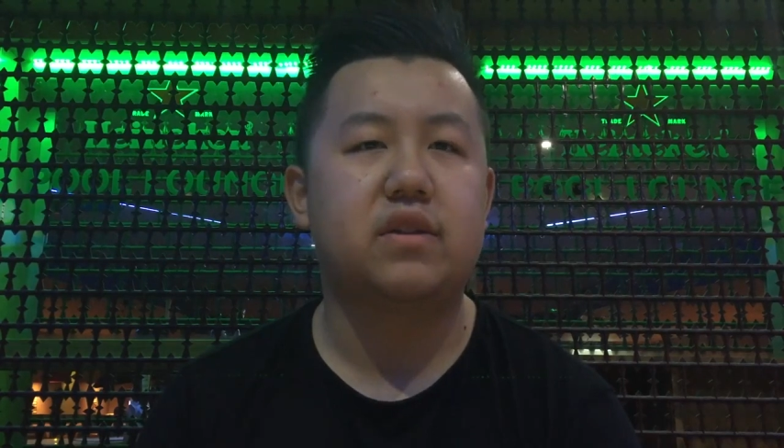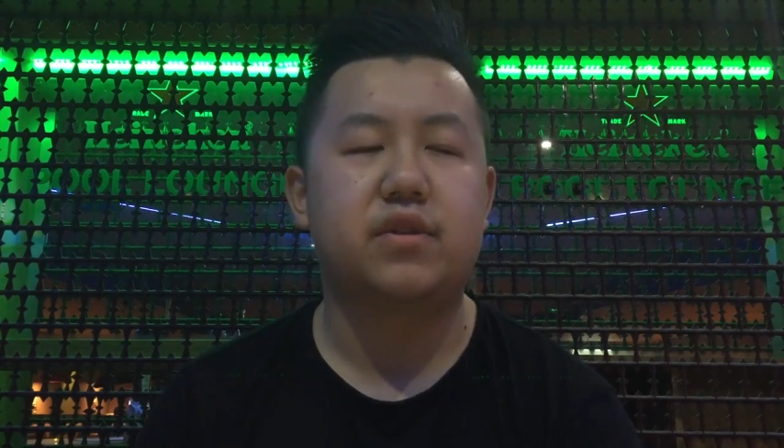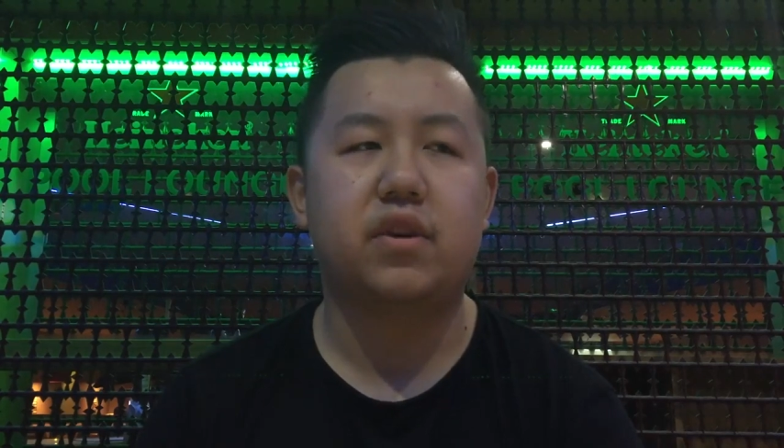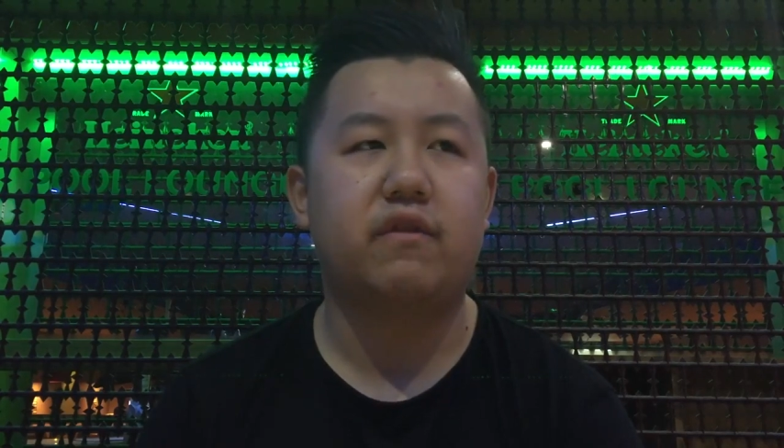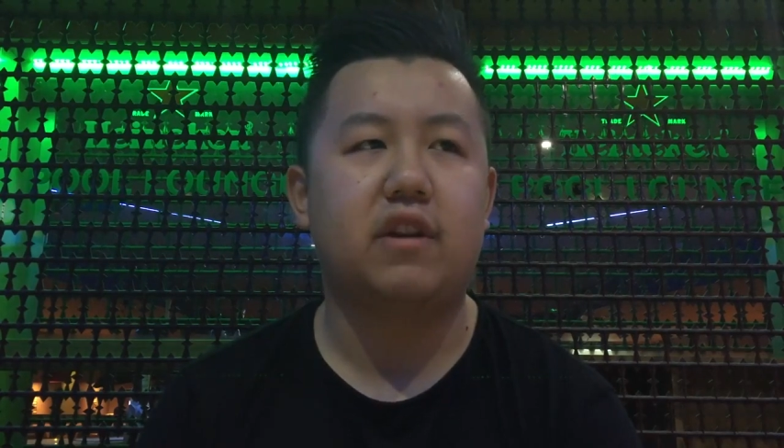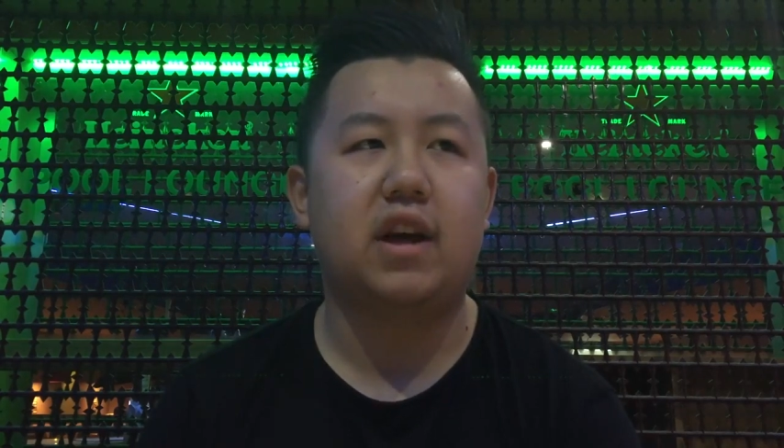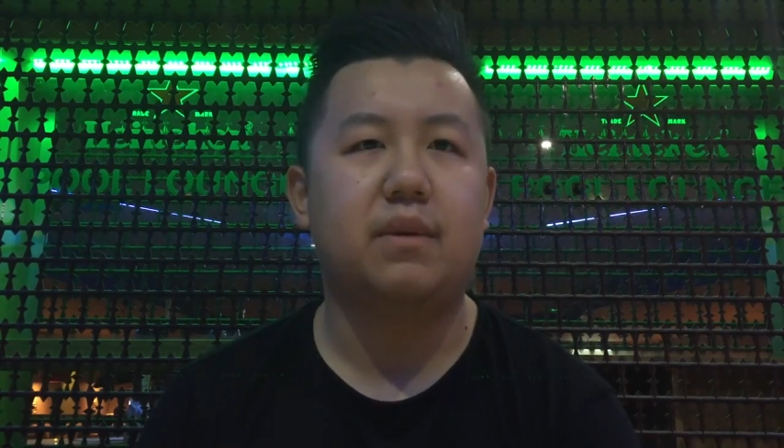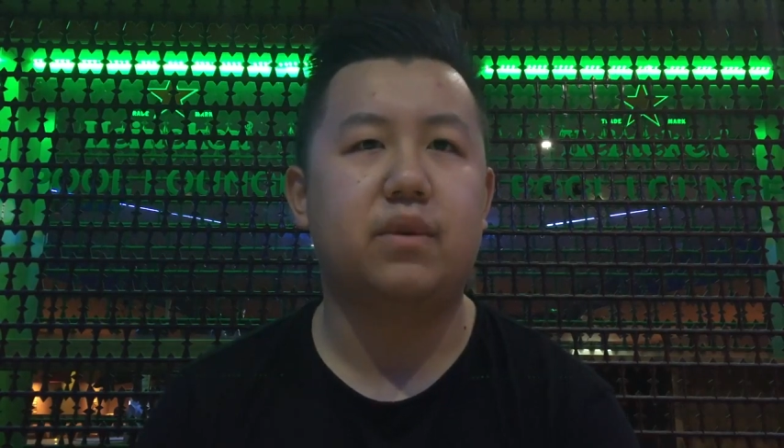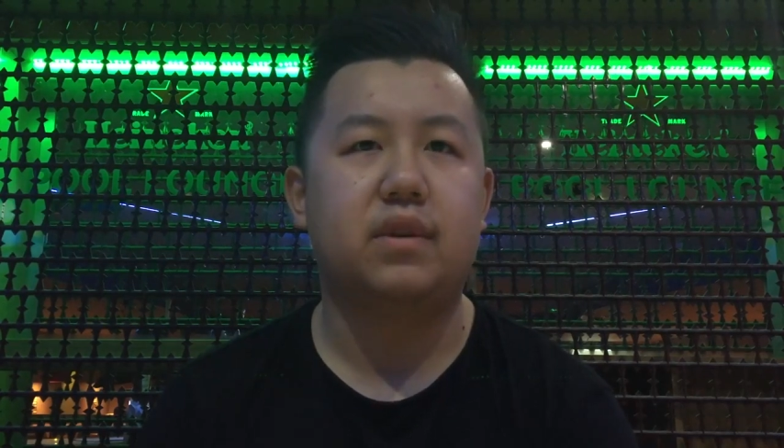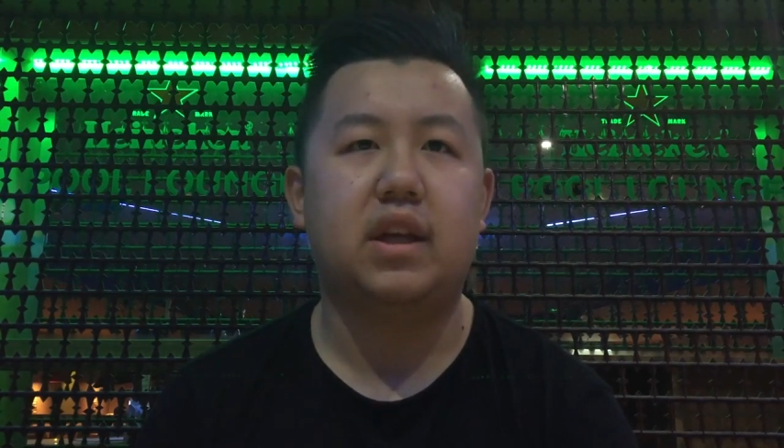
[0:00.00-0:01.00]
It's so
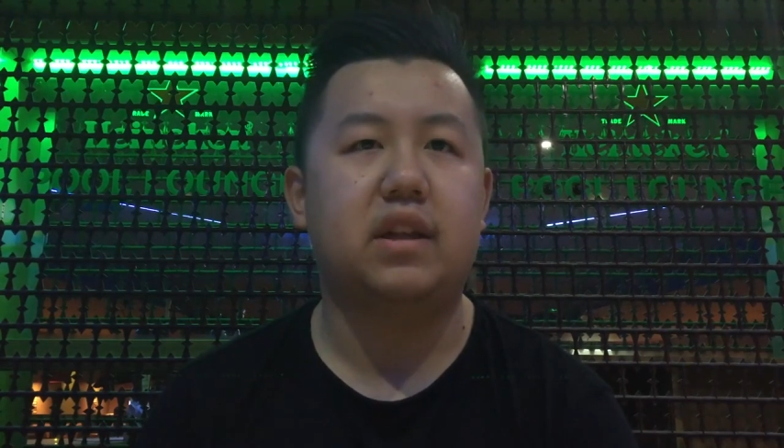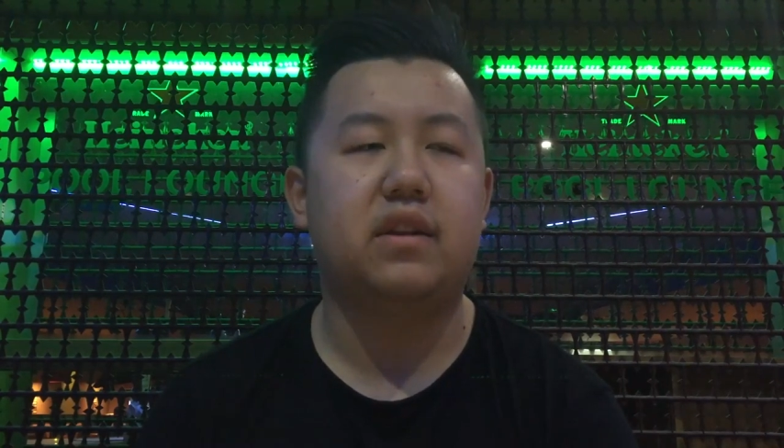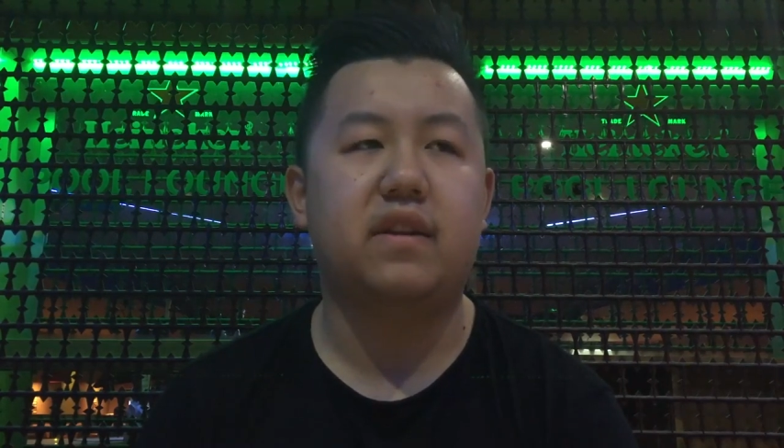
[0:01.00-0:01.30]
reliable, and